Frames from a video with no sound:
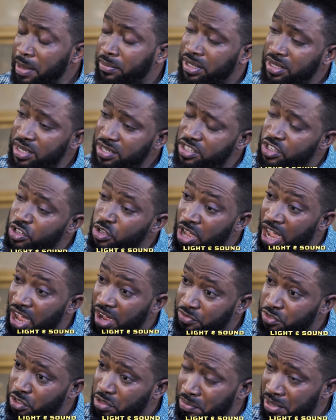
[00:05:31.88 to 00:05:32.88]
Listen, you
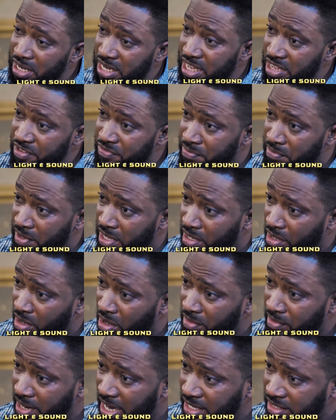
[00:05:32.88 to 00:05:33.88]
have to believe me,
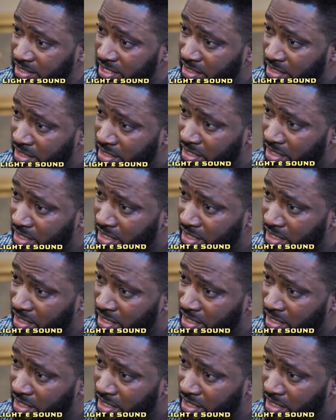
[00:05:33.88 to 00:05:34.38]
all right?